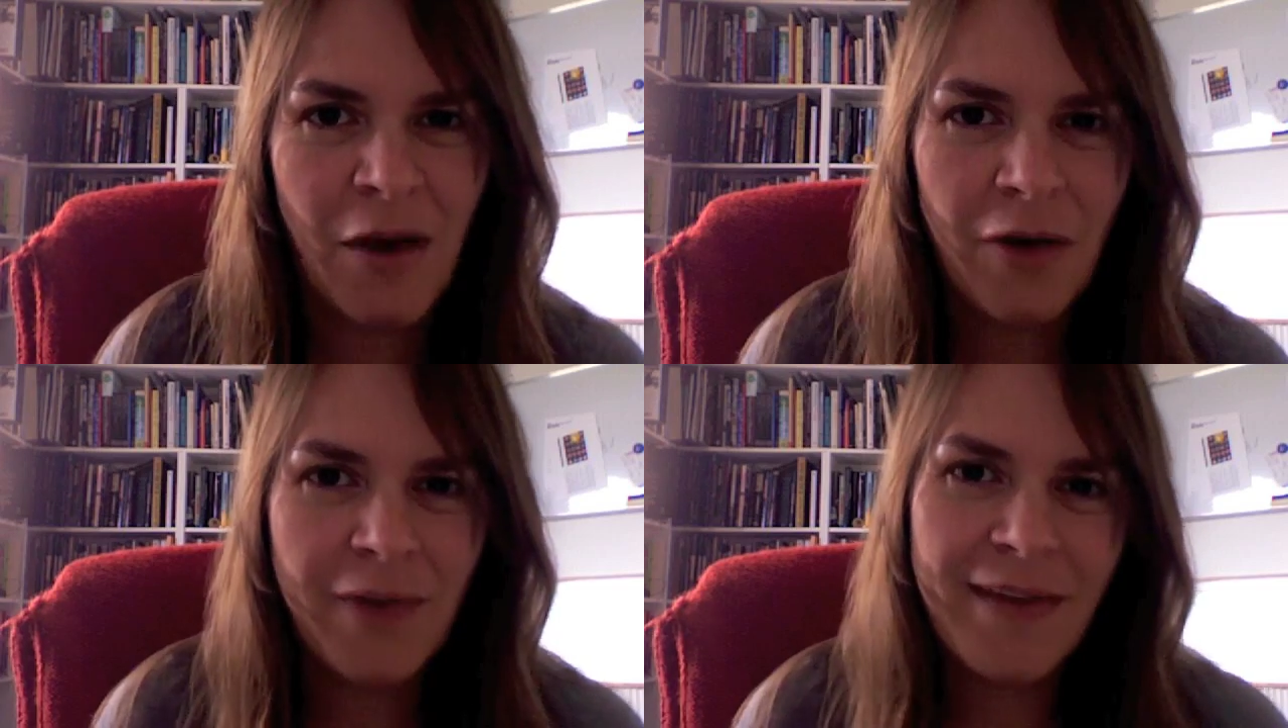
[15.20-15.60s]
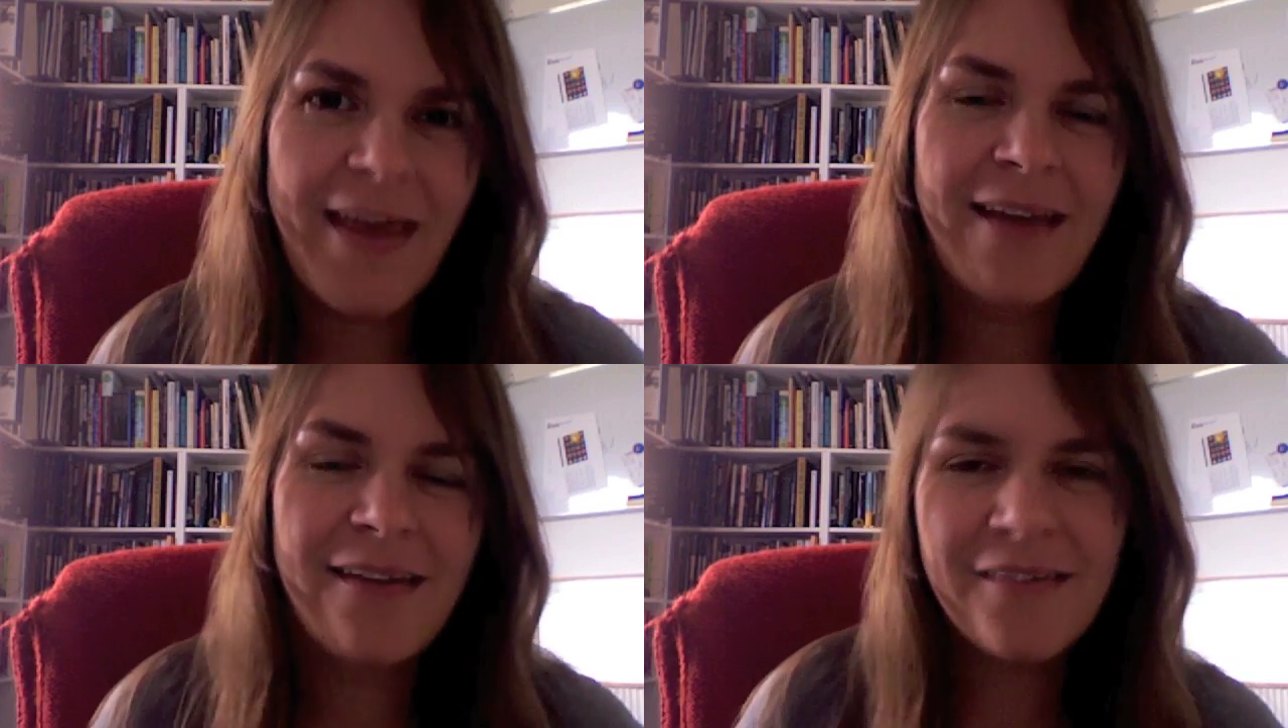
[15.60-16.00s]
On the other
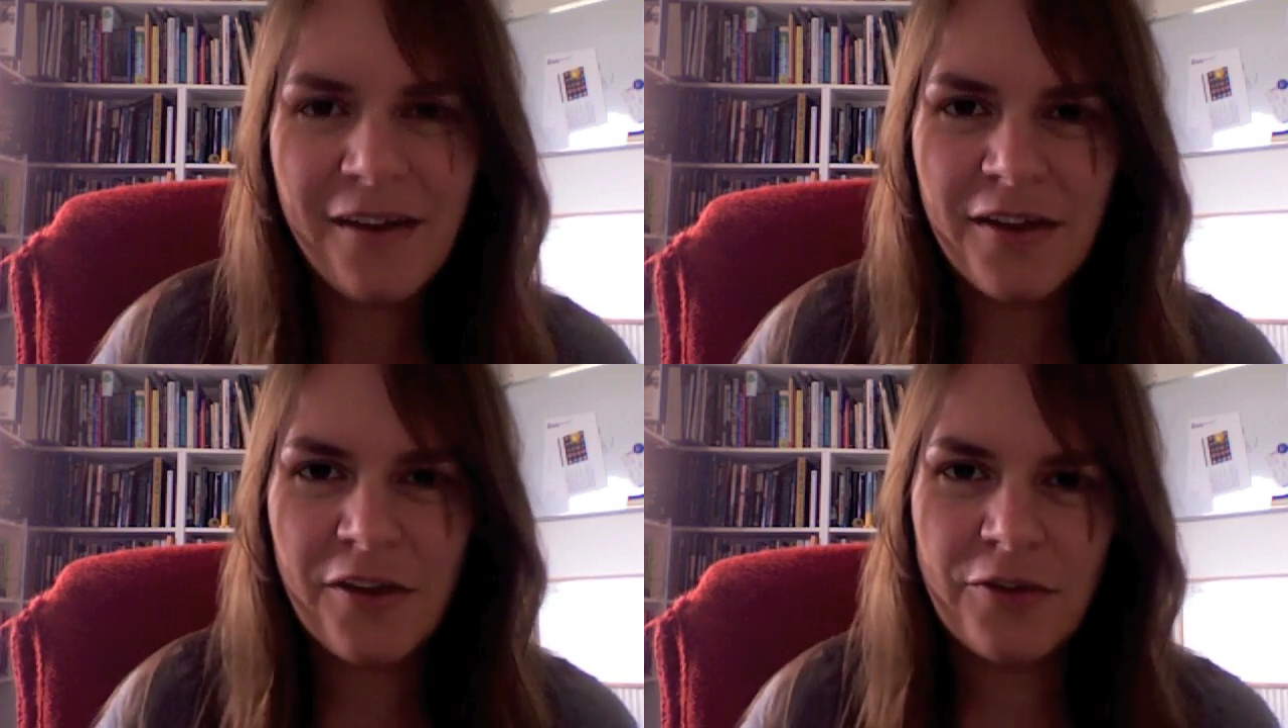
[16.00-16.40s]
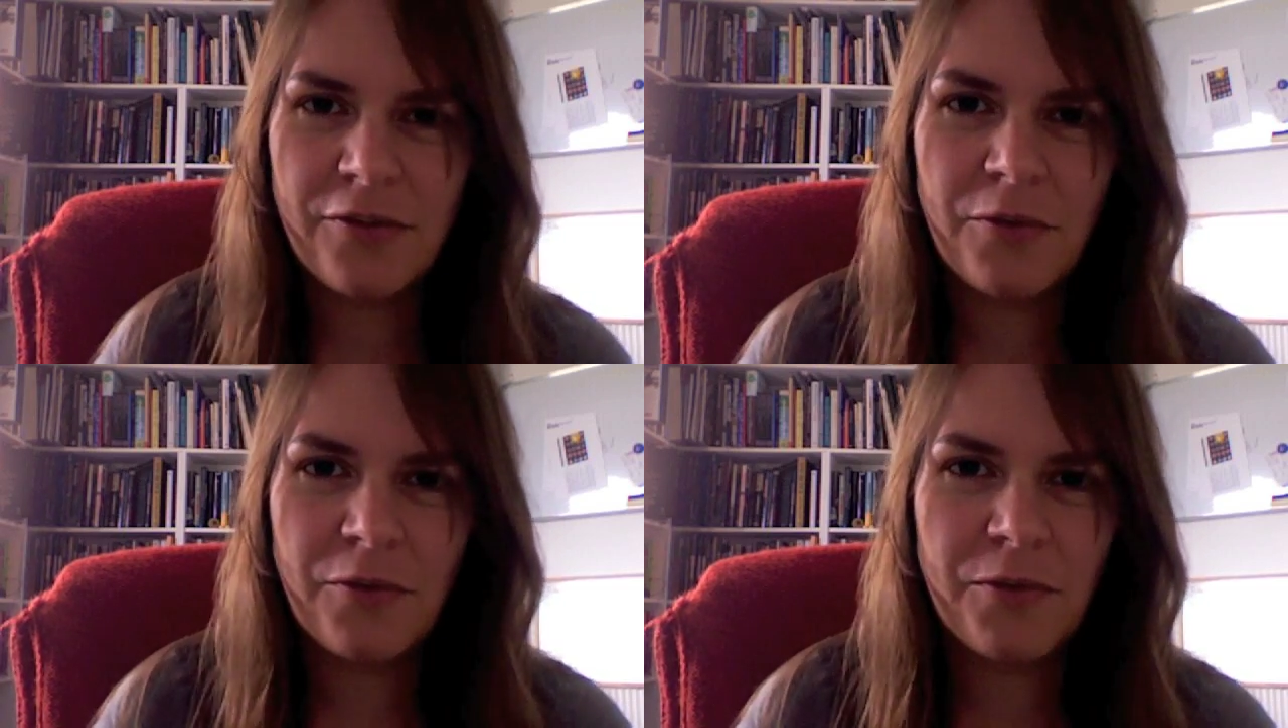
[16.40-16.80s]
hand, it's kind of
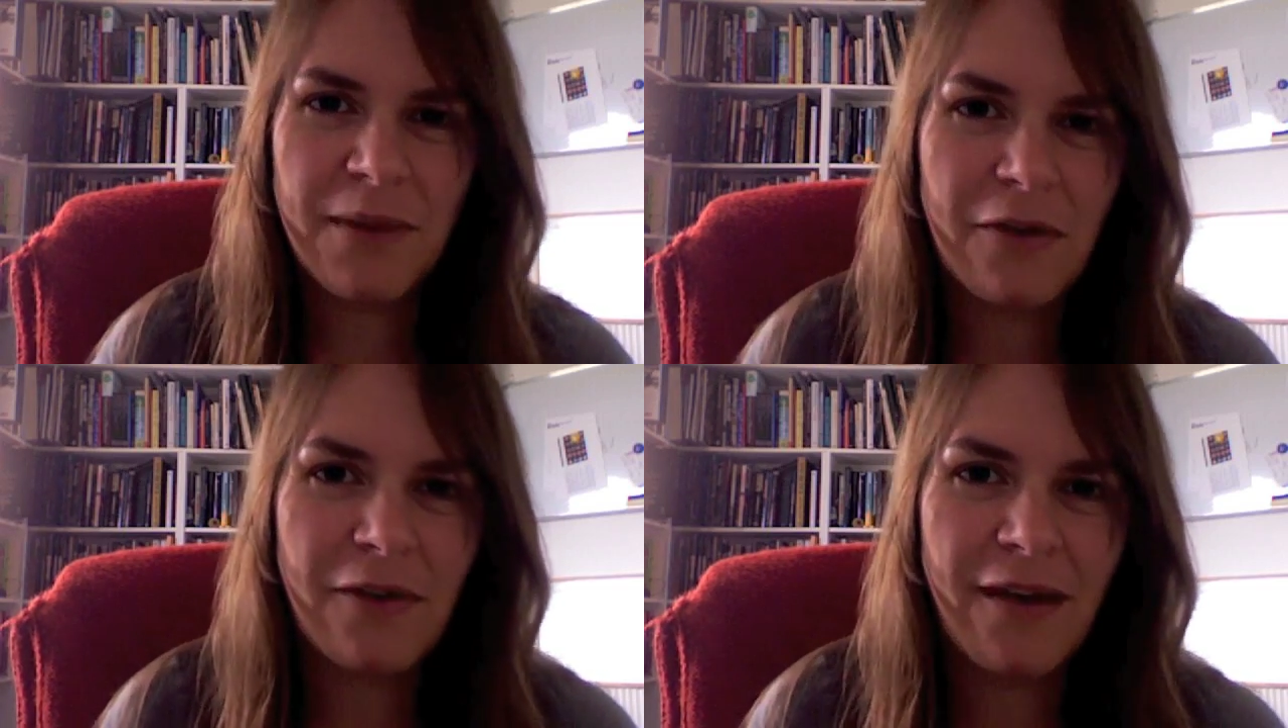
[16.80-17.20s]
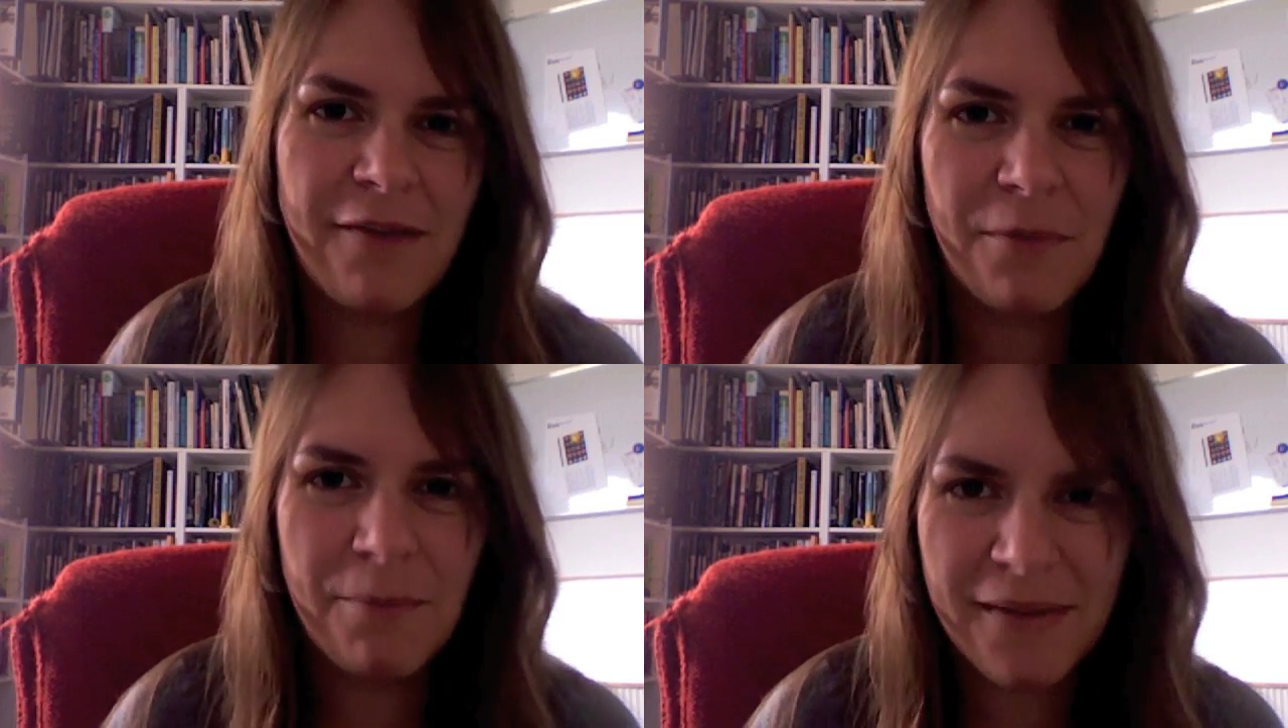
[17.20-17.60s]
useful to be
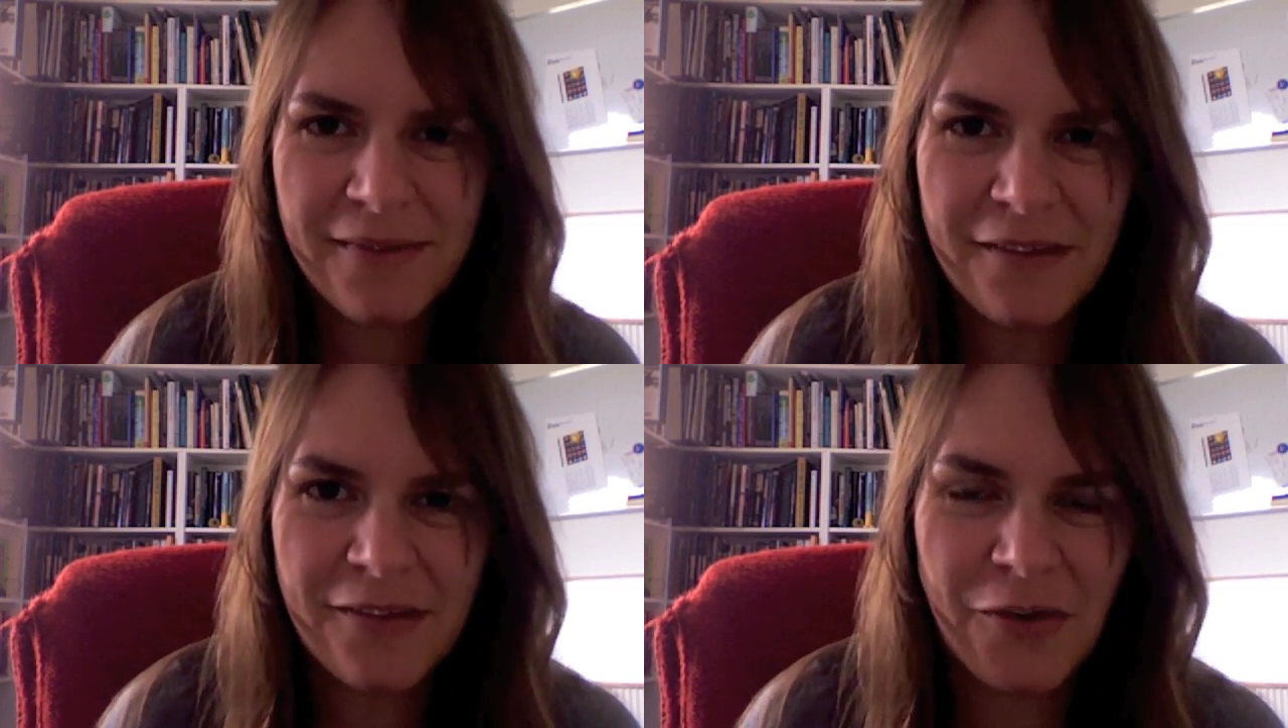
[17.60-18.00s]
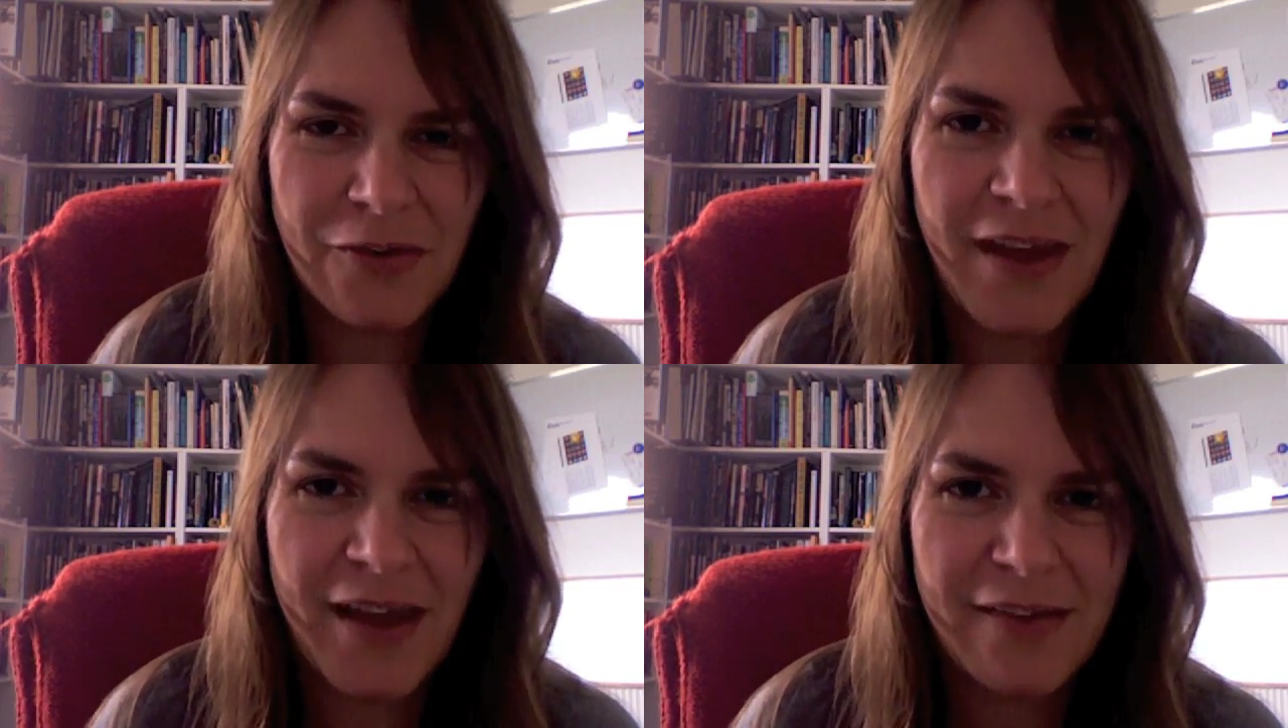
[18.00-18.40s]
online for business
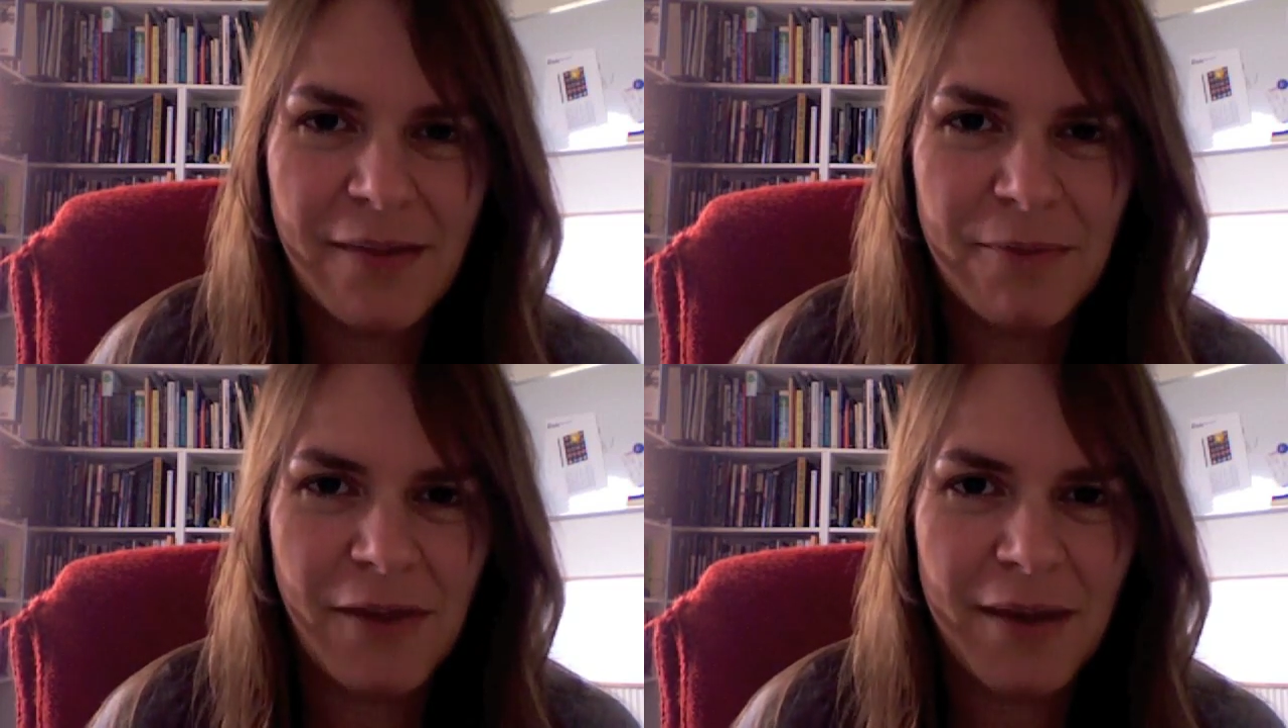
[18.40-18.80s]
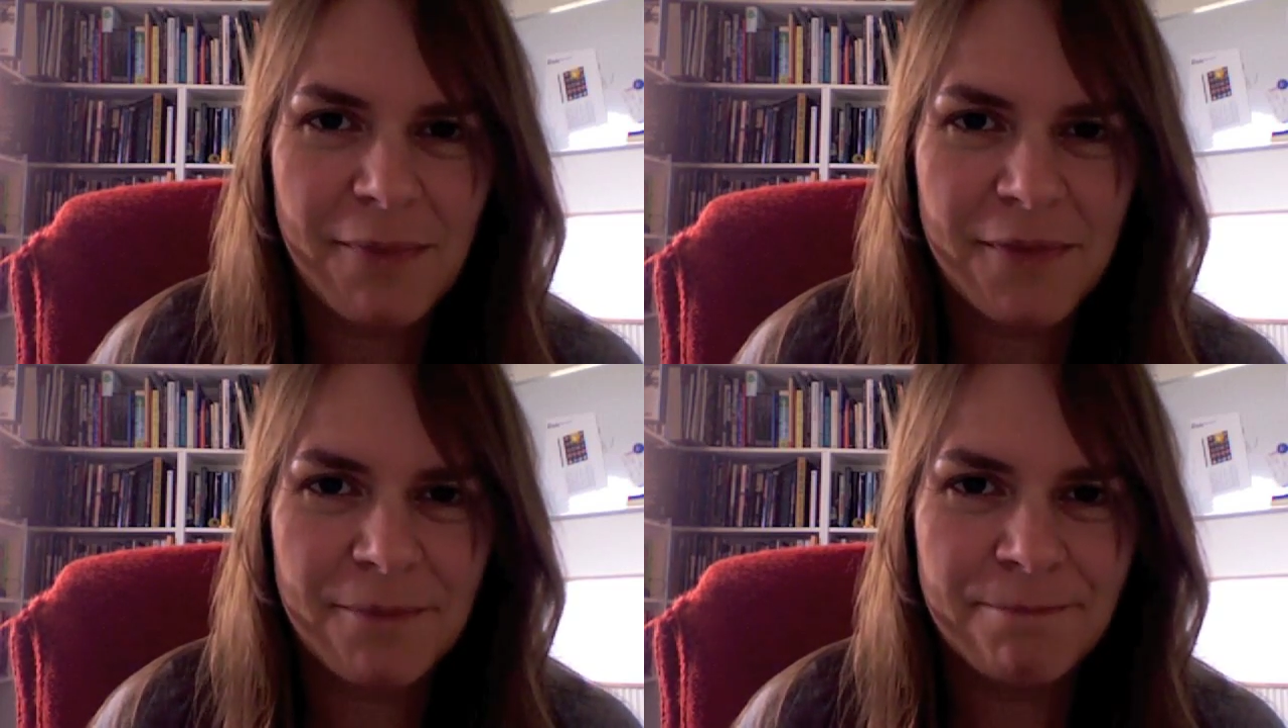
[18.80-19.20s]
contacts
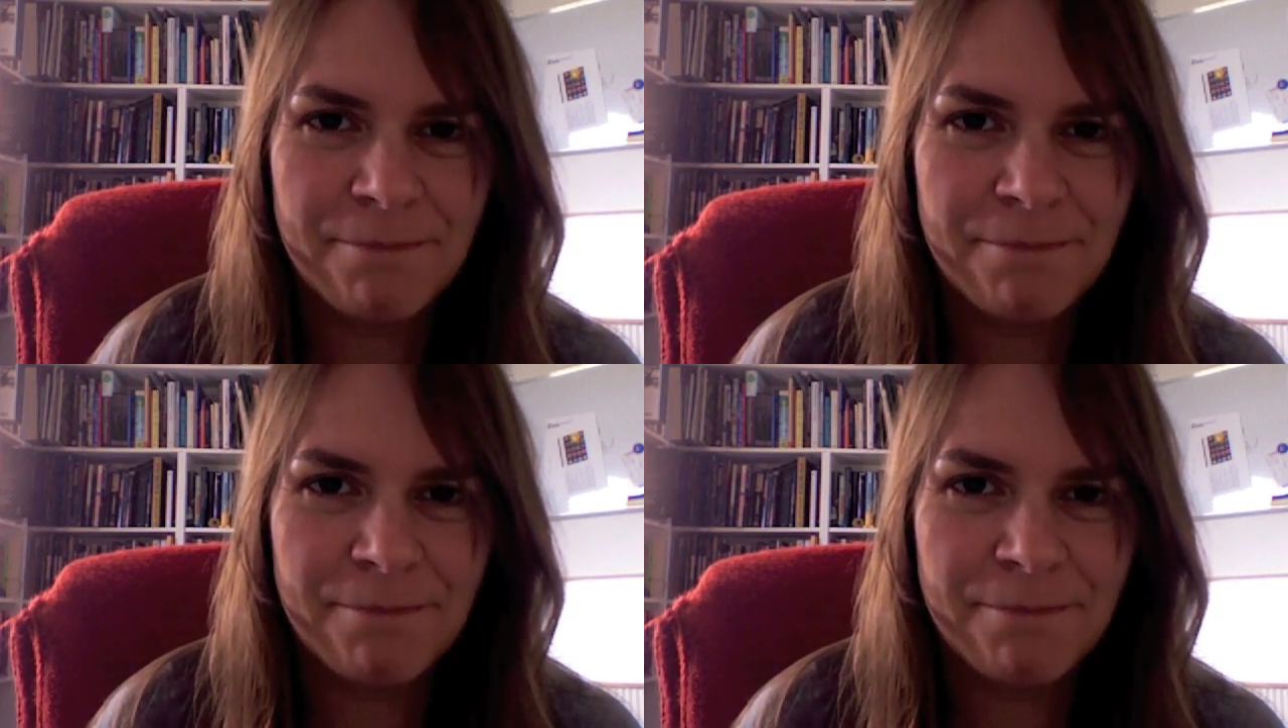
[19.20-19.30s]
sometimes.